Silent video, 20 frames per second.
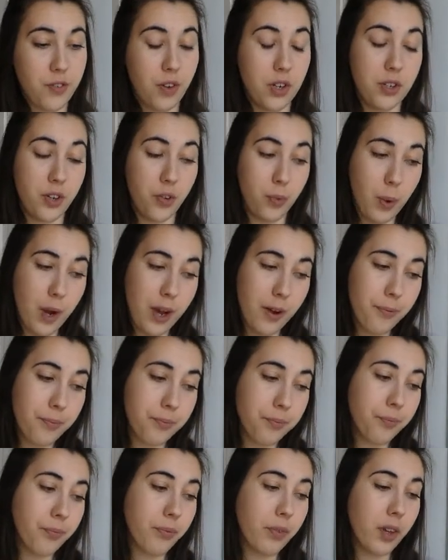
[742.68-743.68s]
fund as well.
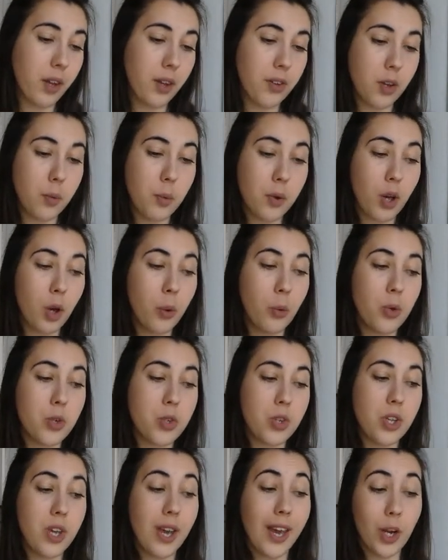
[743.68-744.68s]
And then we go on
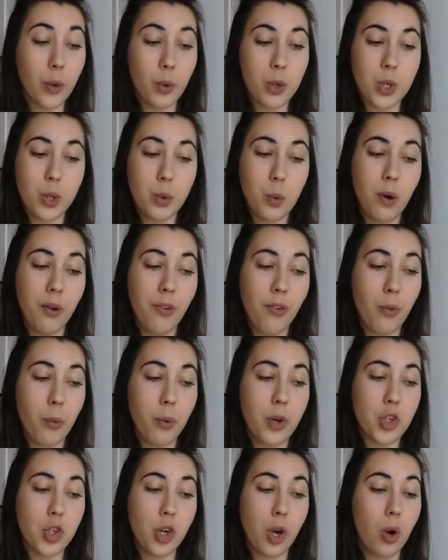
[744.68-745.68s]
to the equity ones,
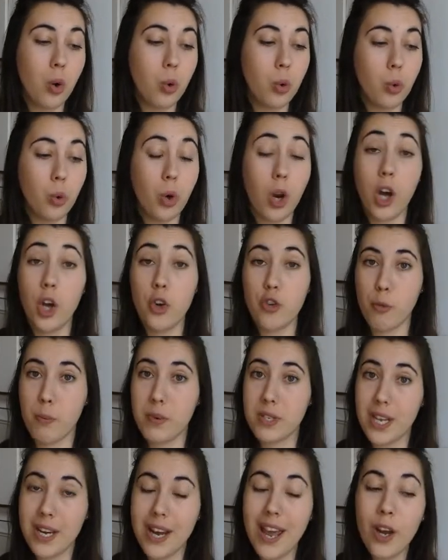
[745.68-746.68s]
which are all
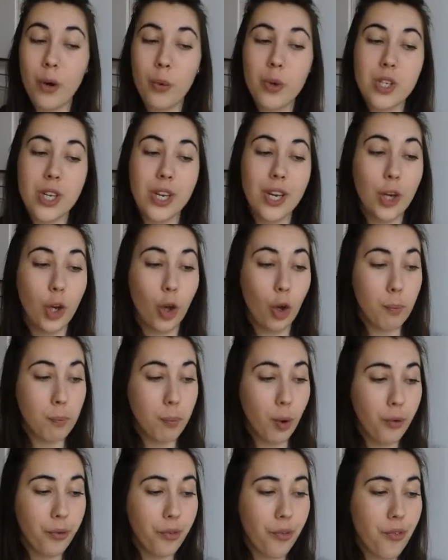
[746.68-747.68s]
100% equity, no
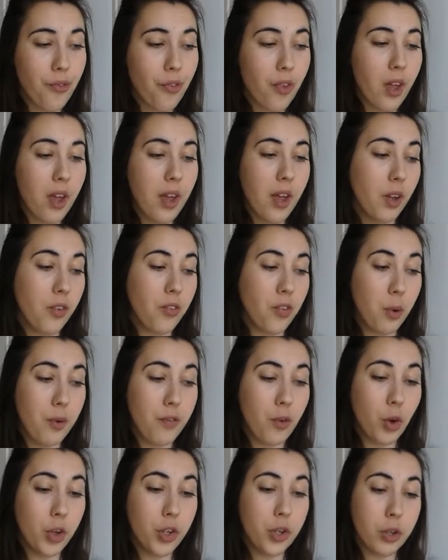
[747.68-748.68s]
bonds. So we've
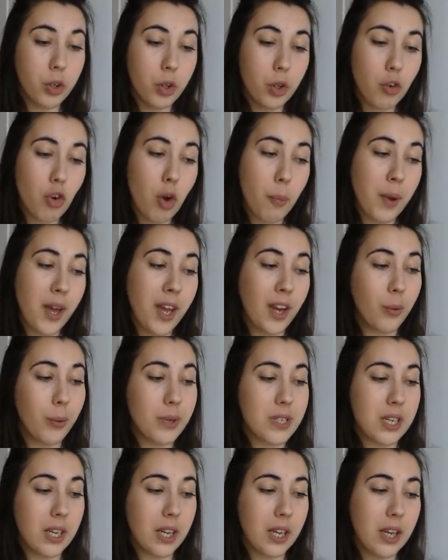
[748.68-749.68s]
got Europe
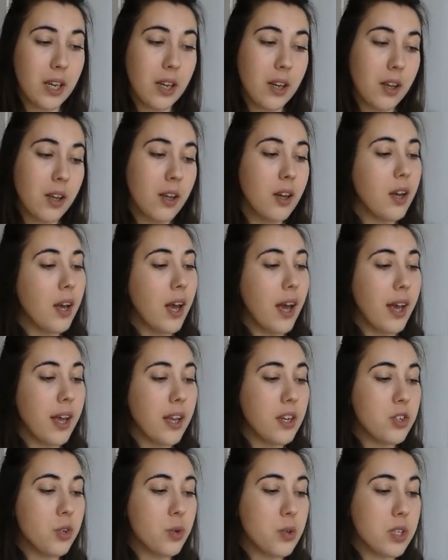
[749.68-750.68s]
equity,
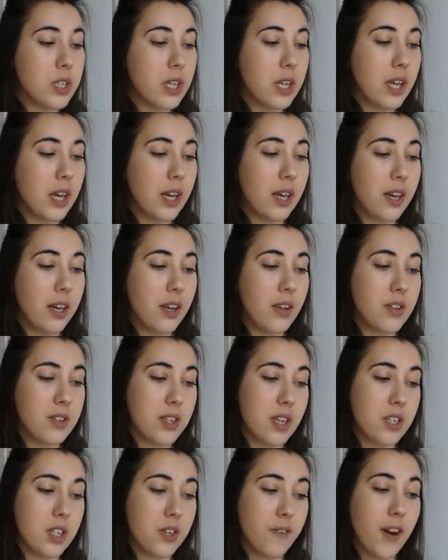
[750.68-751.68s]
and you'll see here it
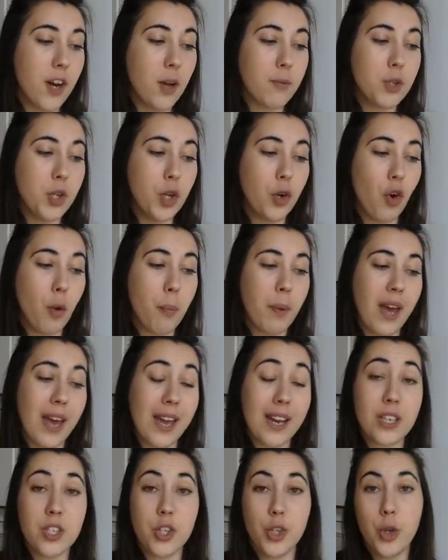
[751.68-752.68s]
says developed Europe
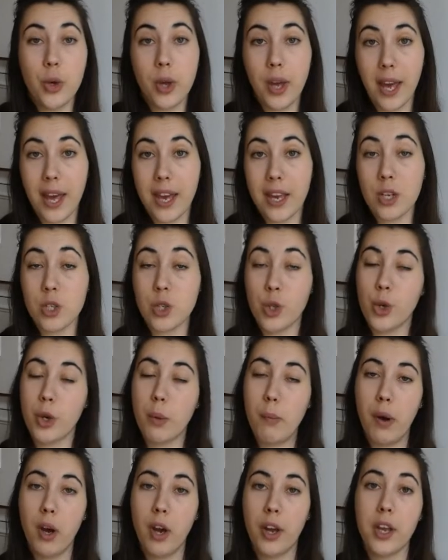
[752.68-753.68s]
ex UK. So you can
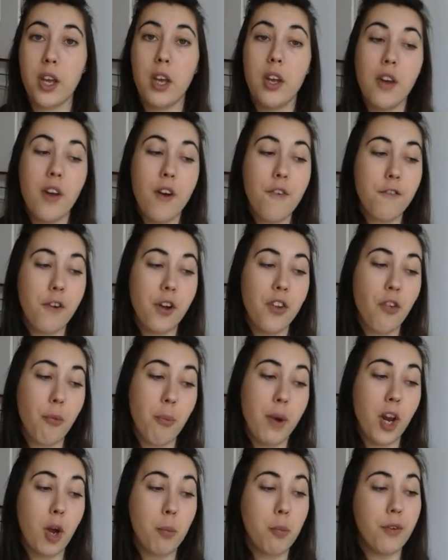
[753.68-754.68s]
buy funds
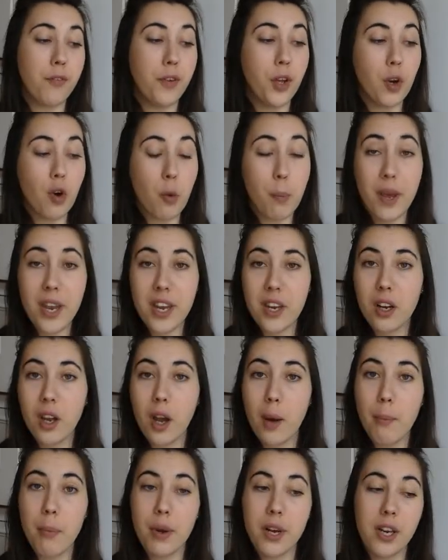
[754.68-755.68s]
made up of European
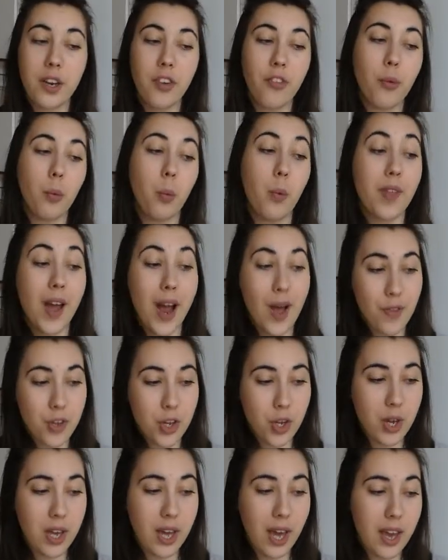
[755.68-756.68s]
companies without
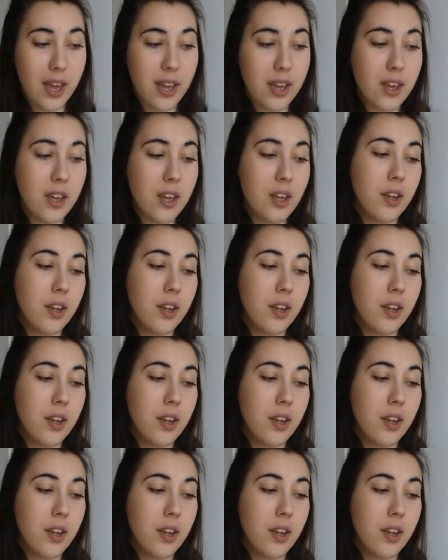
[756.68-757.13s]
the UK.